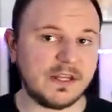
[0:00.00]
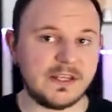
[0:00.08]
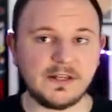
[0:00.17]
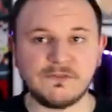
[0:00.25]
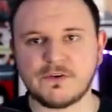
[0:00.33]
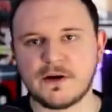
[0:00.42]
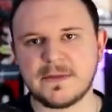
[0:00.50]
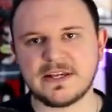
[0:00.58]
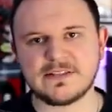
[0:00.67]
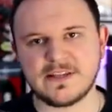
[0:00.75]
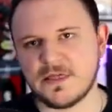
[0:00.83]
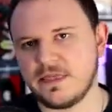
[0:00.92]
and yield farming
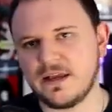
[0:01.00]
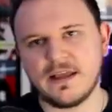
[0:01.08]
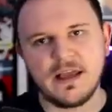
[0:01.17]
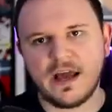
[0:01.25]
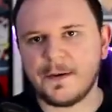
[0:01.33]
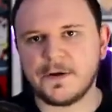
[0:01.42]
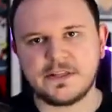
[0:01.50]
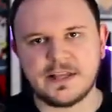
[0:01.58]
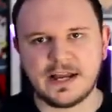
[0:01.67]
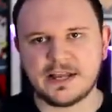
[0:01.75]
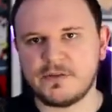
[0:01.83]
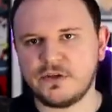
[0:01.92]
is something I want to
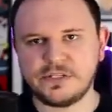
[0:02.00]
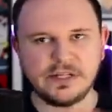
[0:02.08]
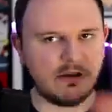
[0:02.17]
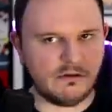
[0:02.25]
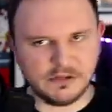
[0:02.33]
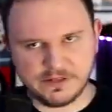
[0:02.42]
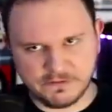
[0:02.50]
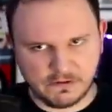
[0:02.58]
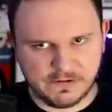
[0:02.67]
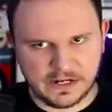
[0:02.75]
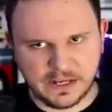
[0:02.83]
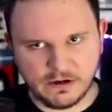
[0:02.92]
talk about in a whole
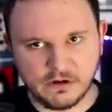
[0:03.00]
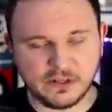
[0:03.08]
different video.